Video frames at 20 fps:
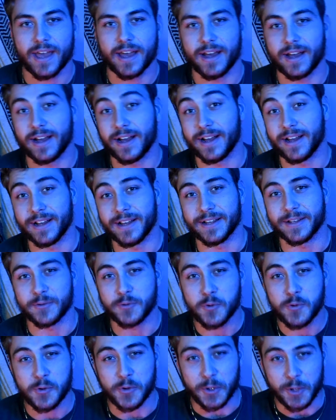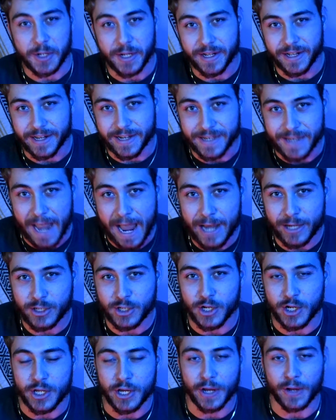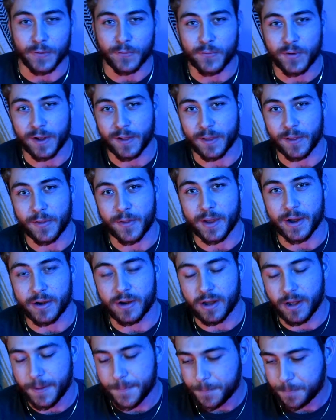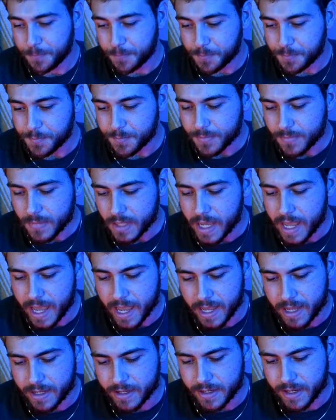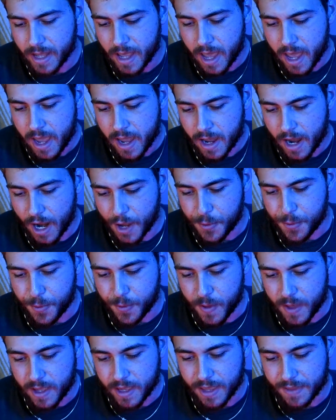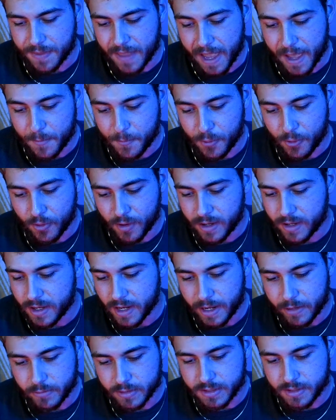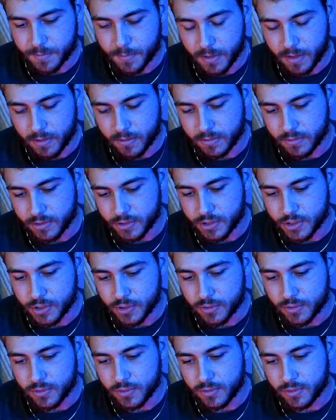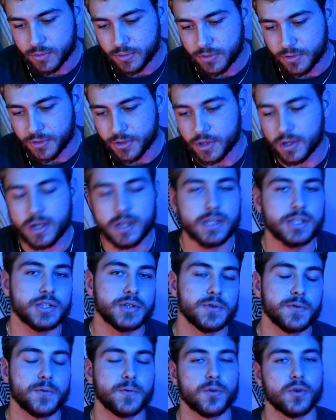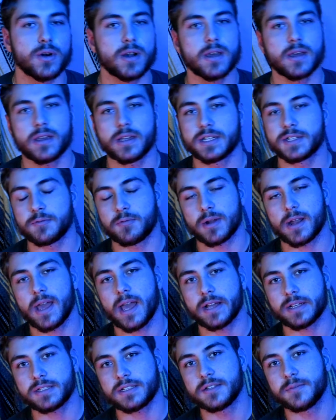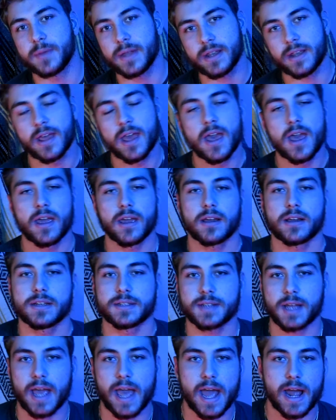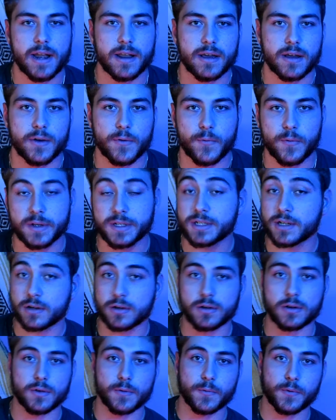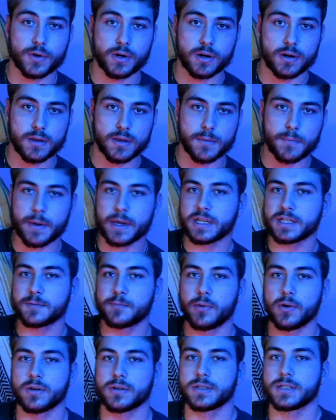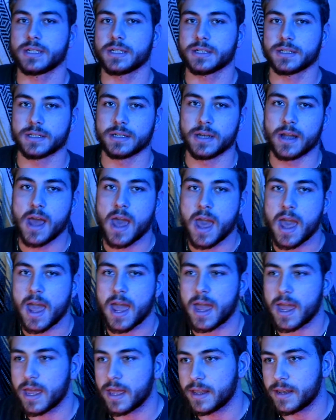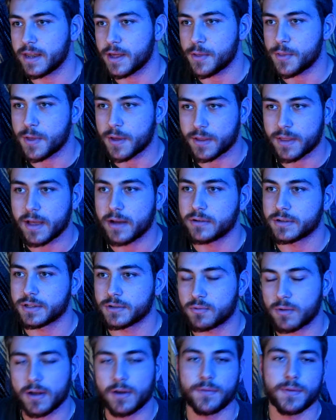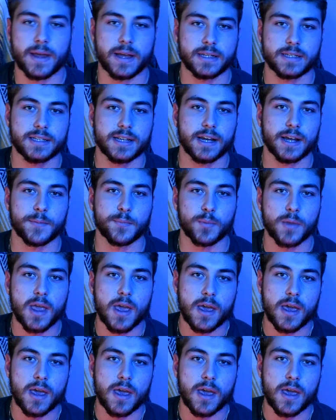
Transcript: A dashing young fellow there, huh? And I think at that point I was about 230, 240 is what I estimate, because I had a physical for the baseball season, and I think that was around that time.